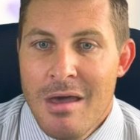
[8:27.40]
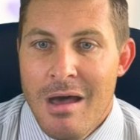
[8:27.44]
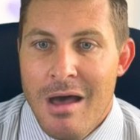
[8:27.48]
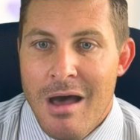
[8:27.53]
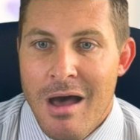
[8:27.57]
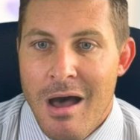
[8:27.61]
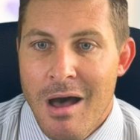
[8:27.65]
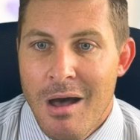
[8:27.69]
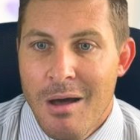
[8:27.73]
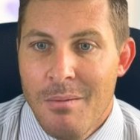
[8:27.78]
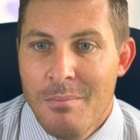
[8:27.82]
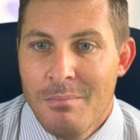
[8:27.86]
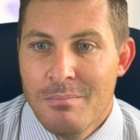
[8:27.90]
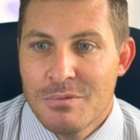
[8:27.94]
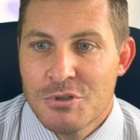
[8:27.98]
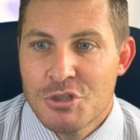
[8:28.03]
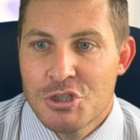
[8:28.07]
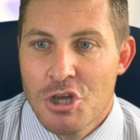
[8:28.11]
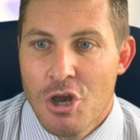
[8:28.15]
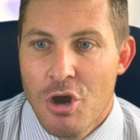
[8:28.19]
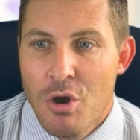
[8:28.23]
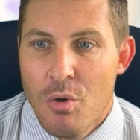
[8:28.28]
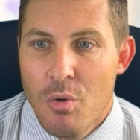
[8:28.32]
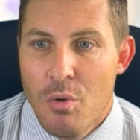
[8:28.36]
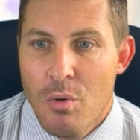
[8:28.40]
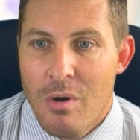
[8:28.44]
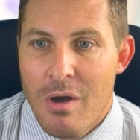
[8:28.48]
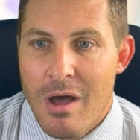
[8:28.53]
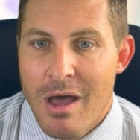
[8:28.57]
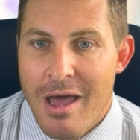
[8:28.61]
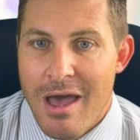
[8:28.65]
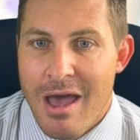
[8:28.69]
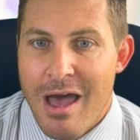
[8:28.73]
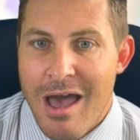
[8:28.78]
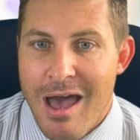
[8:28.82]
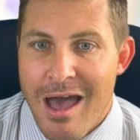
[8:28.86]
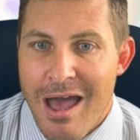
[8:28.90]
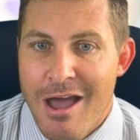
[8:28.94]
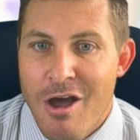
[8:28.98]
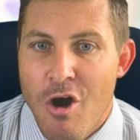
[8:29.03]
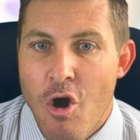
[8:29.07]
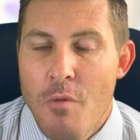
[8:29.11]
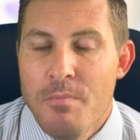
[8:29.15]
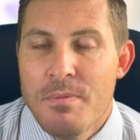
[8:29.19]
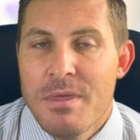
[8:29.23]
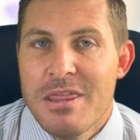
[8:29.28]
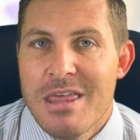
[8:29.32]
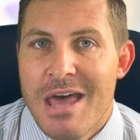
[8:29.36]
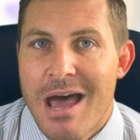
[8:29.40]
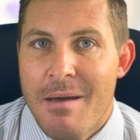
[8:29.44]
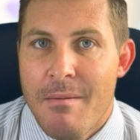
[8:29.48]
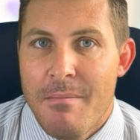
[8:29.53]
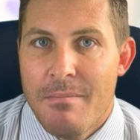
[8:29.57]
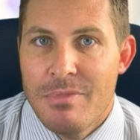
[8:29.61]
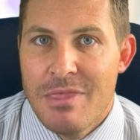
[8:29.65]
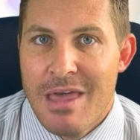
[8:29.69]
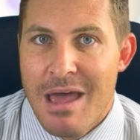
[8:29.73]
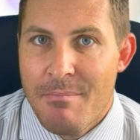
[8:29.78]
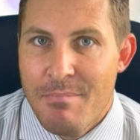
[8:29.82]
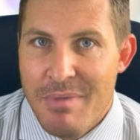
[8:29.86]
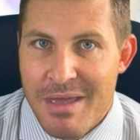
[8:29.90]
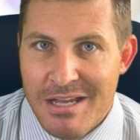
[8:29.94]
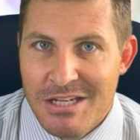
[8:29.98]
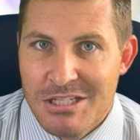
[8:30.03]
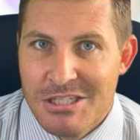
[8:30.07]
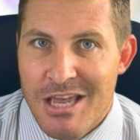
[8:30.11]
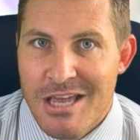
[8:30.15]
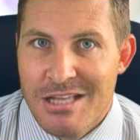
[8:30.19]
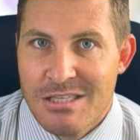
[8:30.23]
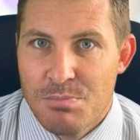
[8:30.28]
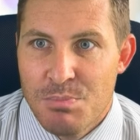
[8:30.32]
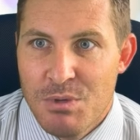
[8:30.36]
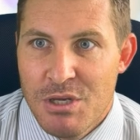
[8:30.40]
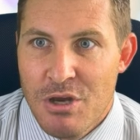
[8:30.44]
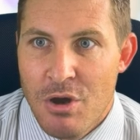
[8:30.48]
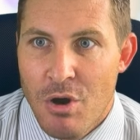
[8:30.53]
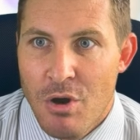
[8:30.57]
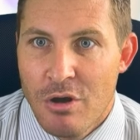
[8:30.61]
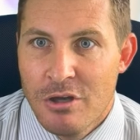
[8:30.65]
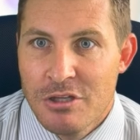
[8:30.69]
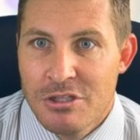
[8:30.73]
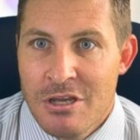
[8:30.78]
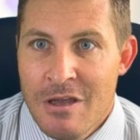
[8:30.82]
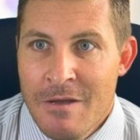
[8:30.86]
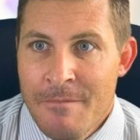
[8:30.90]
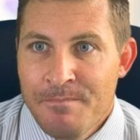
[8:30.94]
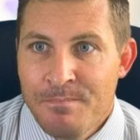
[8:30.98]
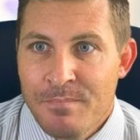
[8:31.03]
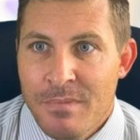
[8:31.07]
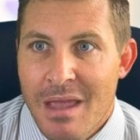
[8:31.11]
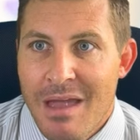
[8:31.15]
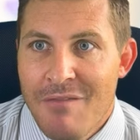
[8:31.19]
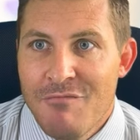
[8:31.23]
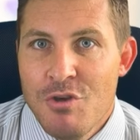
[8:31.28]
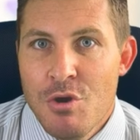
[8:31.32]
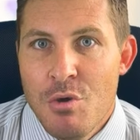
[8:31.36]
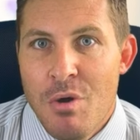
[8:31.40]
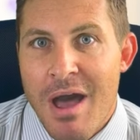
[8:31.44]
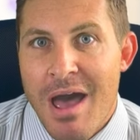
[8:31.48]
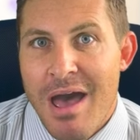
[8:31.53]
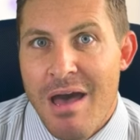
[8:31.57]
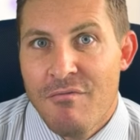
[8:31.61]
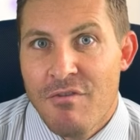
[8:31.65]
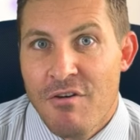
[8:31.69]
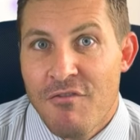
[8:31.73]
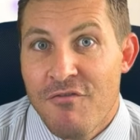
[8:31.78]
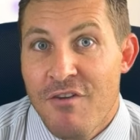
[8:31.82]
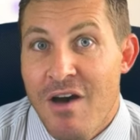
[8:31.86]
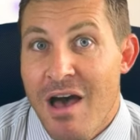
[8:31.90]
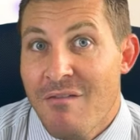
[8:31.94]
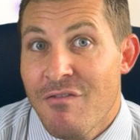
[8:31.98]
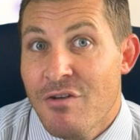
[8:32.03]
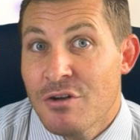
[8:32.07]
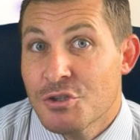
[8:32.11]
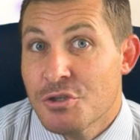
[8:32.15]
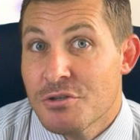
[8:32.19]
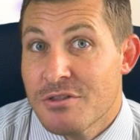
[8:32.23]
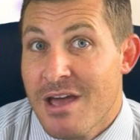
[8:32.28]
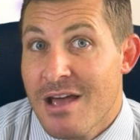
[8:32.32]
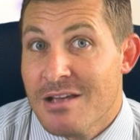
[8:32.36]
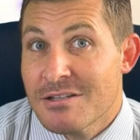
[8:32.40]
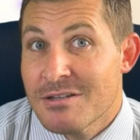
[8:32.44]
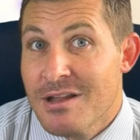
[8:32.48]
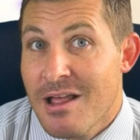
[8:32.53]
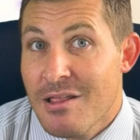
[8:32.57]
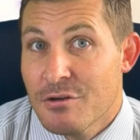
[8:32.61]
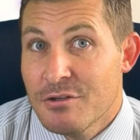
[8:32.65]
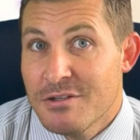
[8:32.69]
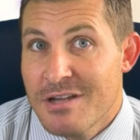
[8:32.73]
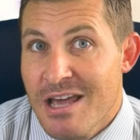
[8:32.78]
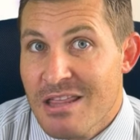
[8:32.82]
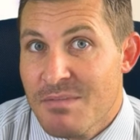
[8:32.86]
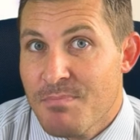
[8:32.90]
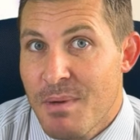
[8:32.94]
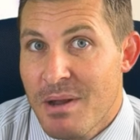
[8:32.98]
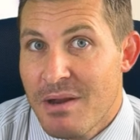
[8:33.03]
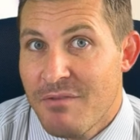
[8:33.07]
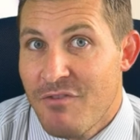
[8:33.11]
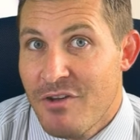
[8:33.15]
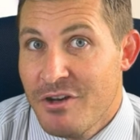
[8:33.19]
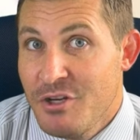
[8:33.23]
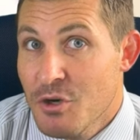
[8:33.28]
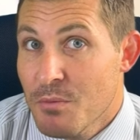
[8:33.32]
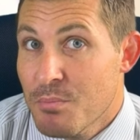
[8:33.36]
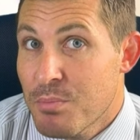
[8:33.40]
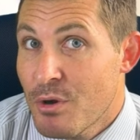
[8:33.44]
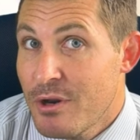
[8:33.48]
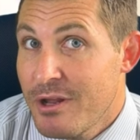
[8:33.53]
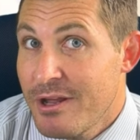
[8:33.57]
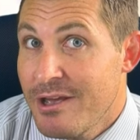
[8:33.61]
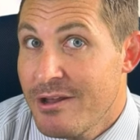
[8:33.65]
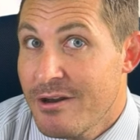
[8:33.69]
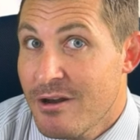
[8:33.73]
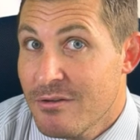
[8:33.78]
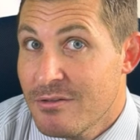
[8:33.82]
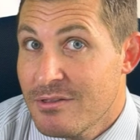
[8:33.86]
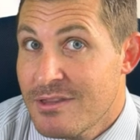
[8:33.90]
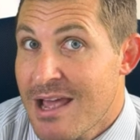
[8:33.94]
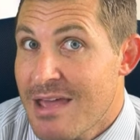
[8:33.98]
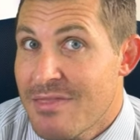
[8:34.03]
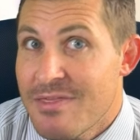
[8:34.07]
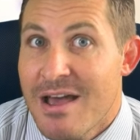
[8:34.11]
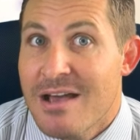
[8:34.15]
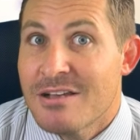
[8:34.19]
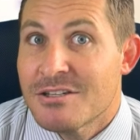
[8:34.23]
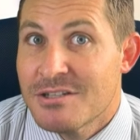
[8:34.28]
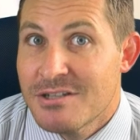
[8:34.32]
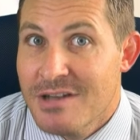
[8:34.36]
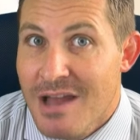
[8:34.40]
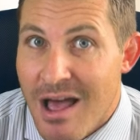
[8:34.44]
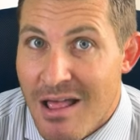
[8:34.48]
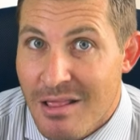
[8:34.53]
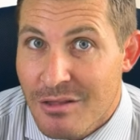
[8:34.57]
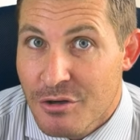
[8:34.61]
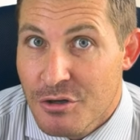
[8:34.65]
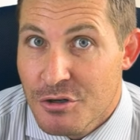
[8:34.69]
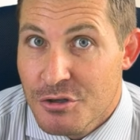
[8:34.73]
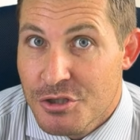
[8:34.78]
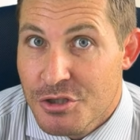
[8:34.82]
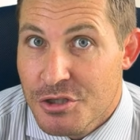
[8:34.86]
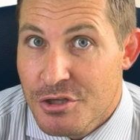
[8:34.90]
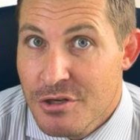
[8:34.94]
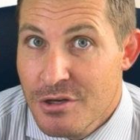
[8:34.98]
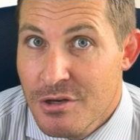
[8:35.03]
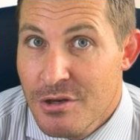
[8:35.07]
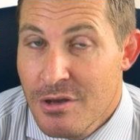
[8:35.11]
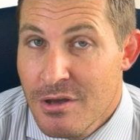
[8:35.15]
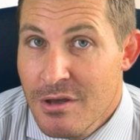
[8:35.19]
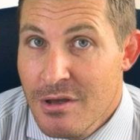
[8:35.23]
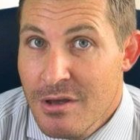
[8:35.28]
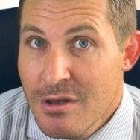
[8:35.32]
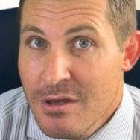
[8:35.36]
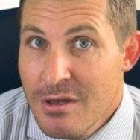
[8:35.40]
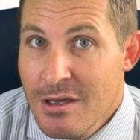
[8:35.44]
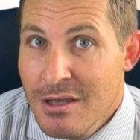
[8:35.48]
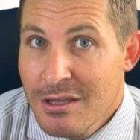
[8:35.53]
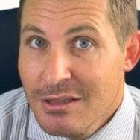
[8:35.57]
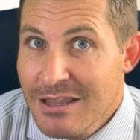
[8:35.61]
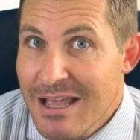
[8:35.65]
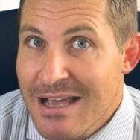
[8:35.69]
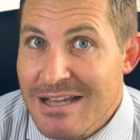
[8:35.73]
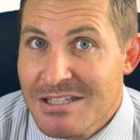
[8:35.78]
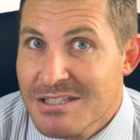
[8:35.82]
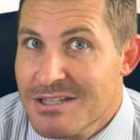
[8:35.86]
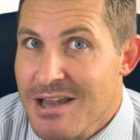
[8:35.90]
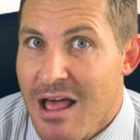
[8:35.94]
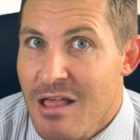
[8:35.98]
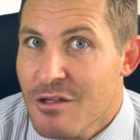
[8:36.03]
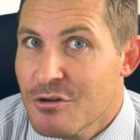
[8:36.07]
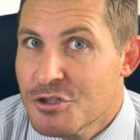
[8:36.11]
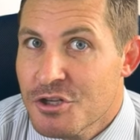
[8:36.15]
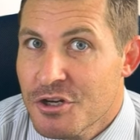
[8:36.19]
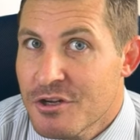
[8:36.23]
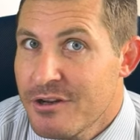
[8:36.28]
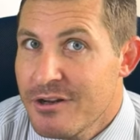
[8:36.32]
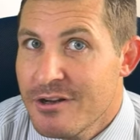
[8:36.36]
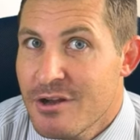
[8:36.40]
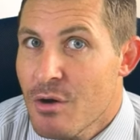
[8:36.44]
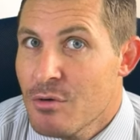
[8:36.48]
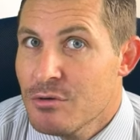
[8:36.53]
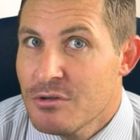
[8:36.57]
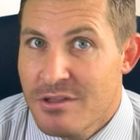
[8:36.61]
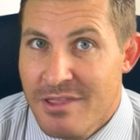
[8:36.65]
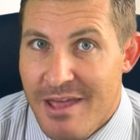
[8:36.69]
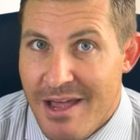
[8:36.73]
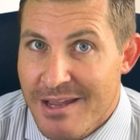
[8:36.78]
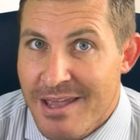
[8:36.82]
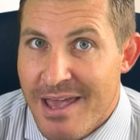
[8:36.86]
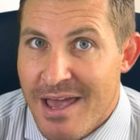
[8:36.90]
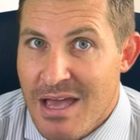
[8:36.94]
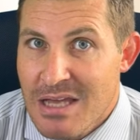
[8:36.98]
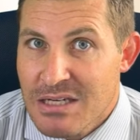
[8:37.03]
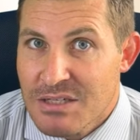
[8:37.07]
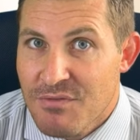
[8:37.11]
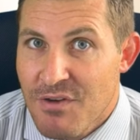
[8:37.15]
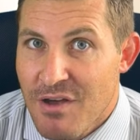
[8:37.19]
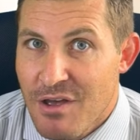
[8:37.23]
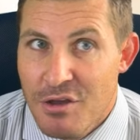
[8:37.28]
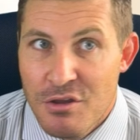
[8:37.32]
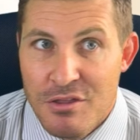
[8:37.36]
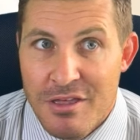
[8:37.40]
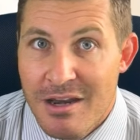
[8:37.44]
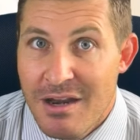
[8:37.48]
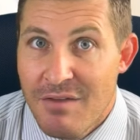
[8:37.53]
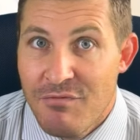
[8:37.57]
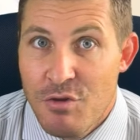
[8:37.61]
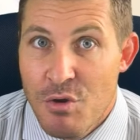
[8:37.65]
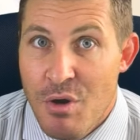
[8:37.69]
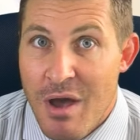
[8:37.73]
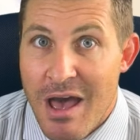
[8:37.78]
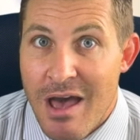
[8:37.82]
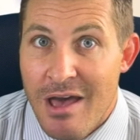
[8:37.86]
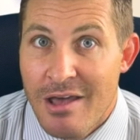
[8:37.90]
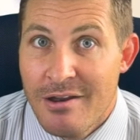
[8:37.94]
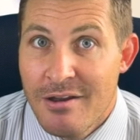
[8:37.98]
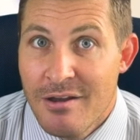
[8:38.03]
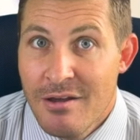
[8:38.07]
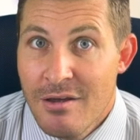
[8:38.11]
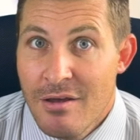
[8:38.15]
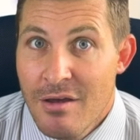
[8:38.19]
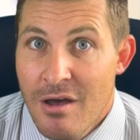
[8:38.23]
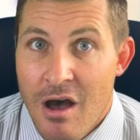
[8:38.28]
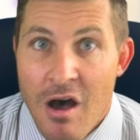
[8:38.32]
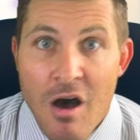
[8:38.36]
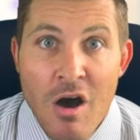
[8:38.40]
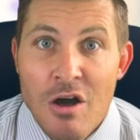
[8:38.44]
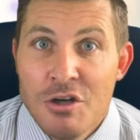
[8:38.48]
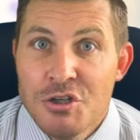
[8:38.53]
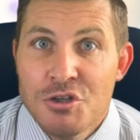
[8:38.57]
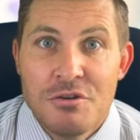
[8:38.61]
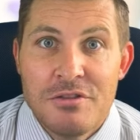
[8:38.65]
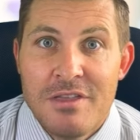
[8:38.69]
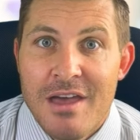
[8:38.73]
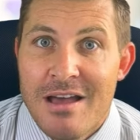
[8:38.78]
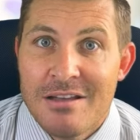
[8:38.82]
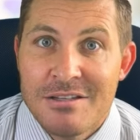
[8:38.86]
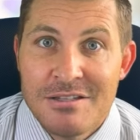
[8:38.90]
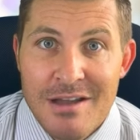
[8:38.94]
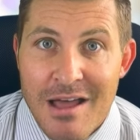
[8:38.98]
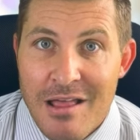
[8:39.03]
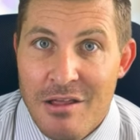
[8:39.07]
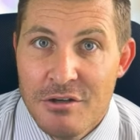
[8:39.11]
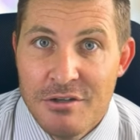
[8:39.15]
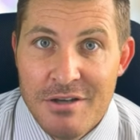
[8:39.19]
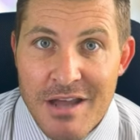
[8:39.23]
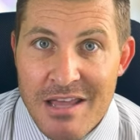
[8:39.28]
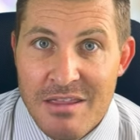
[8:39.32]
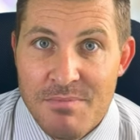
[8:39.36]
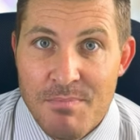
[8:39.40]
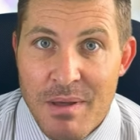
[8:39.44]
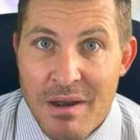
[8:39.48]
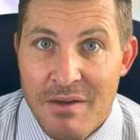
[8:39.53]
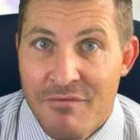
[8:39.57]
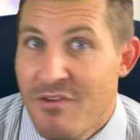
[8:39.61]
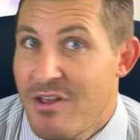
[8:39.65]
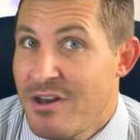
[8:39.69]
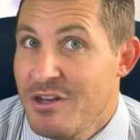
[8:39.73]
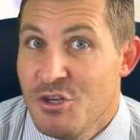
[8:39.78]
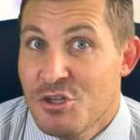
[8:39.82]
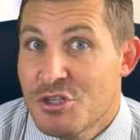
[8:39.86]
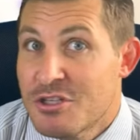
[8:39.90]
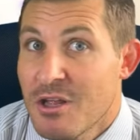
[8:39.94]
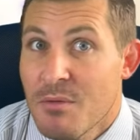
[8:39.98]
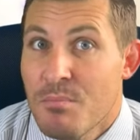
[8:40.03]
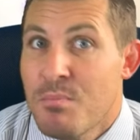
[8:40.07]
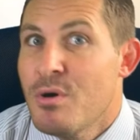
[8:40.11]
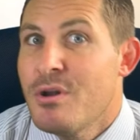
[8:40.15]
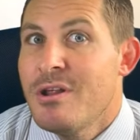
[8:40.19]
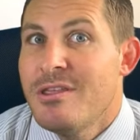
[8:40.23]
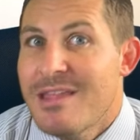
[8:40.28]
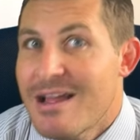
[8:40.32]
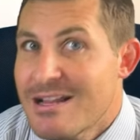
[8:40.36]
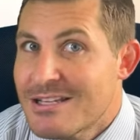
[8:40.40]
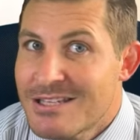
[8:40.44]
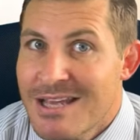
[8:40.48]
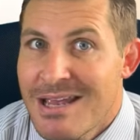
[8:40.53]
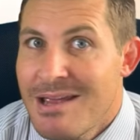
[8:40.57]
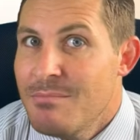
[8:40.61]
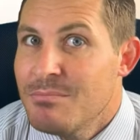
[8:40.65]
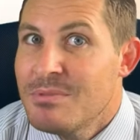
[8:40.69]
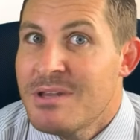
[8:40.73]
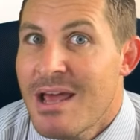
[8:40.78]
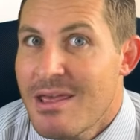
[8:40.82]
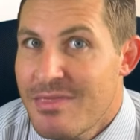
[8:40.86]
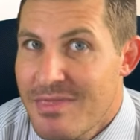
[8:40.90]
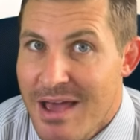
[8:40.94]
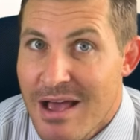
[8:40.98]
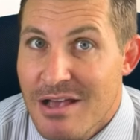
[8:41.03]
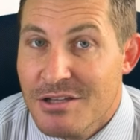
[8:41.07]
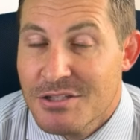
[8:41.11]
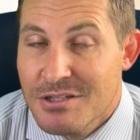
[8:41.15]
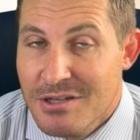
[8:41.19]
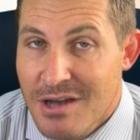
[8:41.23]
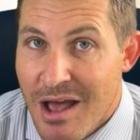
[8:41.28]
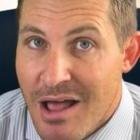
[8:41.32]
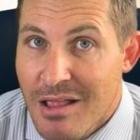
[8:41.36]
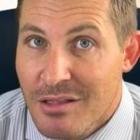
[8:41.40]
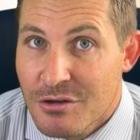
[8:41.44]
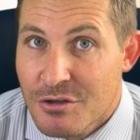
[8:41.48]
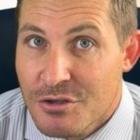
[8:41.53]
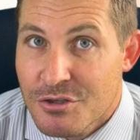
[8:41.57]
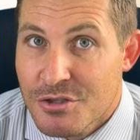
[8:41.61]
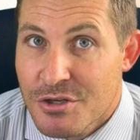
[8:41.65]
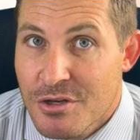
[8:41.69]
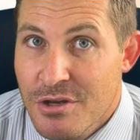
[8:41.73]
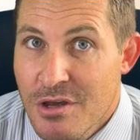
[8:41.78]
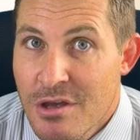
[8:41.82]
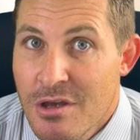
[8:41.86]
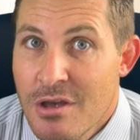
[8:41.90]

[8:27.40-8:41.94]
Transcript: Um, so I, I hope that, that that makes sense, because if you have a five hundred thousand dollar death benefit and you're putting in ten thousand dollars, less dollars are going to go into that cash value than if you had a one hundred thousand dollar death benefit and you still put in that same ten thousand dollars.